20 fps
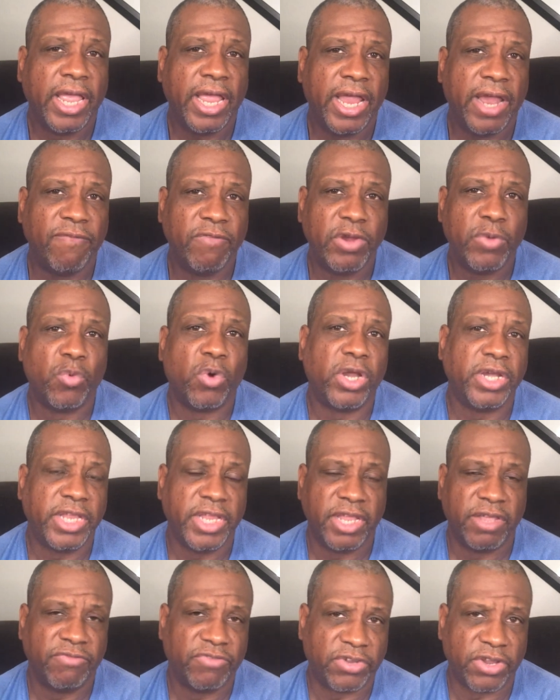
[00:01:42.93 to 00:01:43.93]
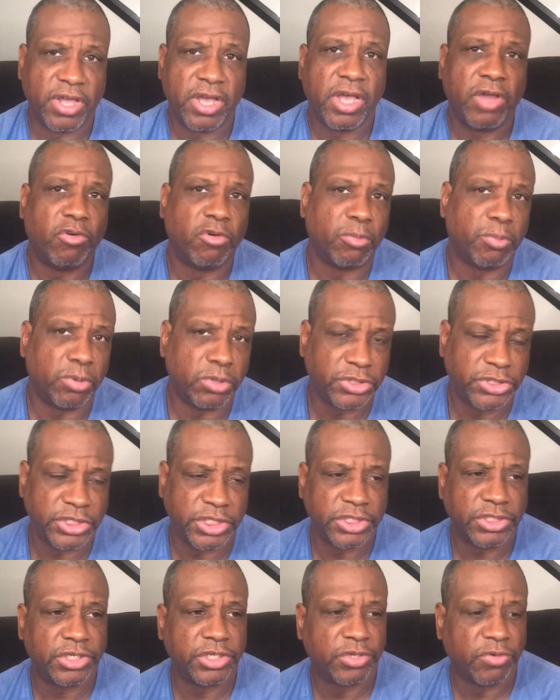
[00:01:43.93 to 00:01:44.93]
everyone gives
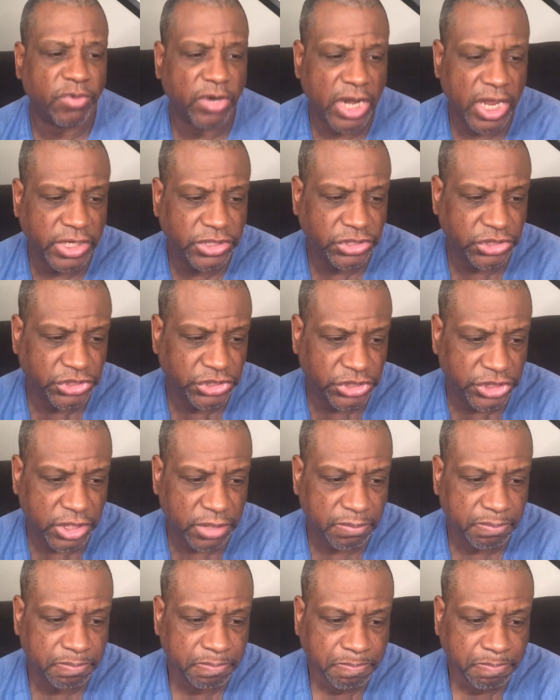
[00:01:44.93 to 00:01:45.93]
100% to the relationship,